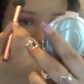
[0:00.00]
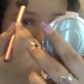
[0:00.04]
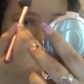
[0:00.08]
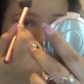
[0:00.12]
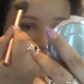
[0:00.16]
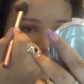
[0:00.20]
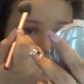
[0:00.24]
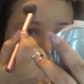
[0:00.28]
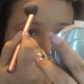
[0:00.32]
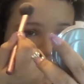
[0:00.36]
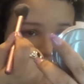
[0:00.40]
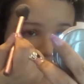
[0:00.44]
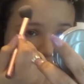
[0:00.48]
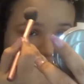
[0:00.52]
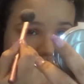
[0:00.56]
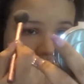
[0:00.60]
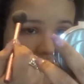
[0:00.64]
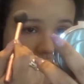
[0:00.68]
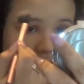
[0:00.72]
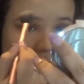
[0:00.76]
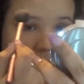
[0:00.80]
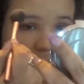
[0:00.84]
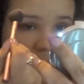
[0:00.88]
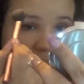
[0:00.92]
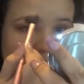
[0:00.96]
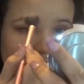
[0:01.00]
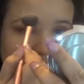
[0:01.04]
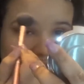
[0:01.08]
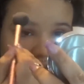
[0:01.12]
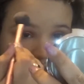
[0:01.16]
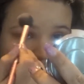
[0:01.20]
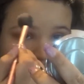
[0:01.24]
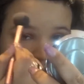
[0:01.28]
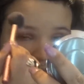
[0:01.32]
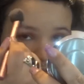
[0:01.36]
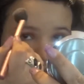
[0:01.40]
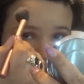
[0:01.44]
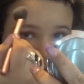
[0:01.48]
little bit
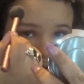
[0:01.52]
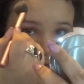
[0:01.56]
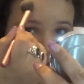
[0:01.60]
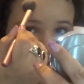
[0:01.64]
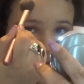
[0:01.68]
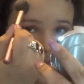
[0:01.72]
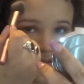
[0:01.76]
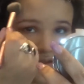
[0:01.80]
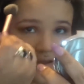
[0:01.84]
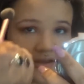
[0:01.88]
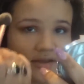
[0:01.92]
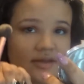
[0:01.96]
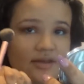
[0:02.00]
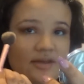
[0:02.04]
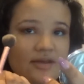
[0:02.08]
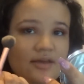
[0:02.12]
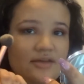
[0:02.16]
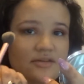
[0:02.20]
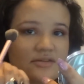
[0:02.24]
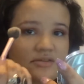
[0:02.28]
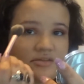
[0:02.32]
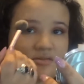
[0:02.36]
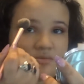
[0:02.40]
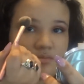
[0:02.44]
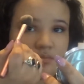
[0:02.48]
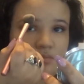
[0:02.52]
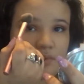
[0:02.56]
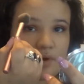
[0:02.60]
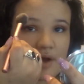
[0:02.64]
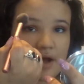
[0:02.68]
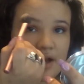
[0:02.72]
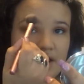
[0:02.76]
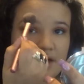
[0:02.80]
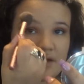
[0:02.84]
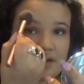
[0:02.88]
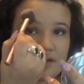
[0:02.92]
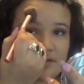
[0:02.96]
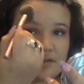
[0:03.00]
here as
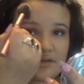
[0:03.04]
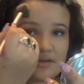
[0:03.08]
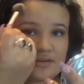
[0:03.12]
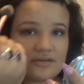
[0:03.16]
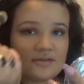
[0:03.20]
well.